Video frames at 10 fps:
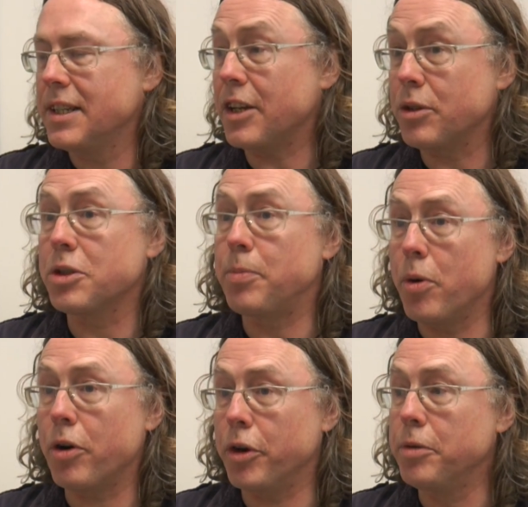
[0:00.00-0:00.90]
Tactical
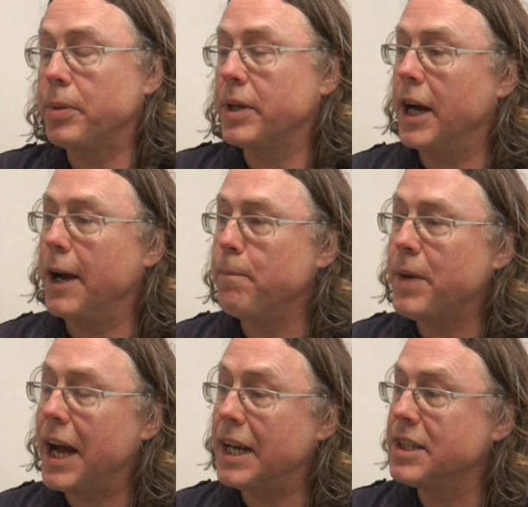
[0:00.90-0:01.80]
Support Group,
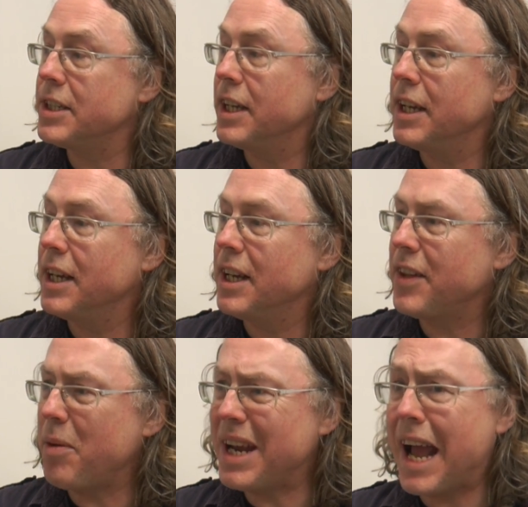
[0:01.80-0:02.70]
and
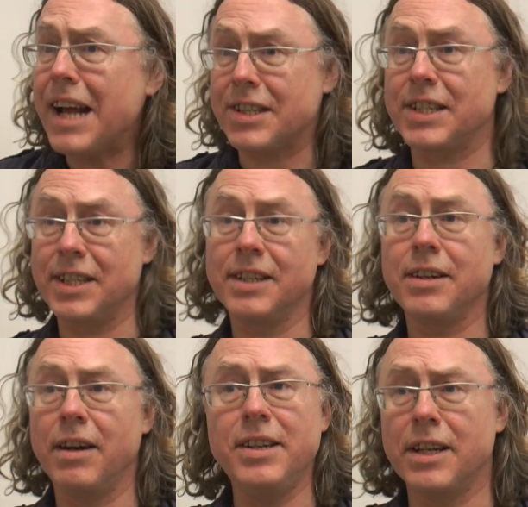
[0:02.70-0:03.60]
they were gassed.
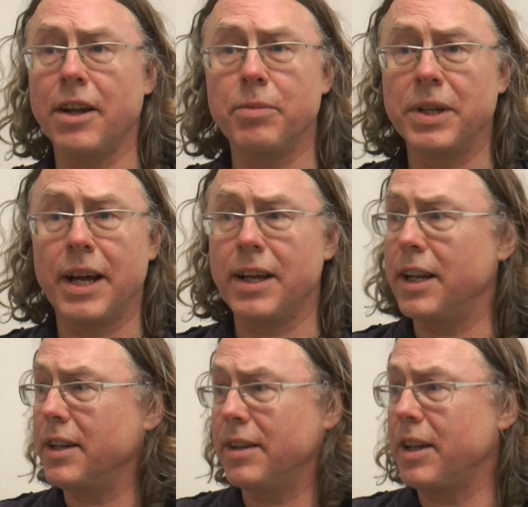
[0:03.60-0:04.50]
I didn't know
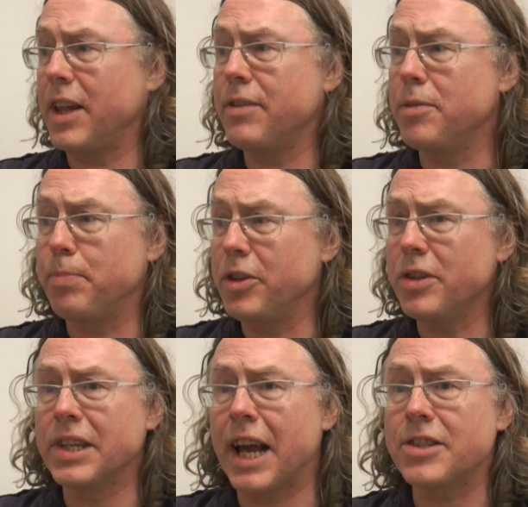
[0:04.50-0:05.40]
they've been
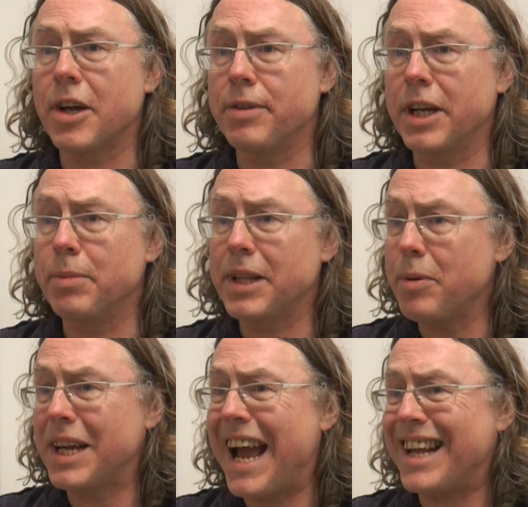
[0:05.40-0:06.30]
using gas over here, but they
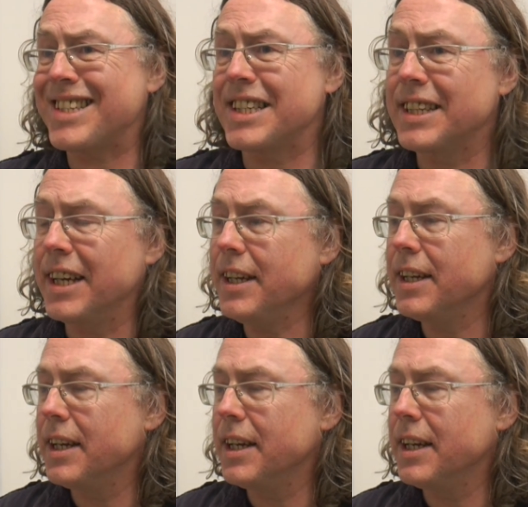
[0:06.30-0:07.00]
were gassed, yeah?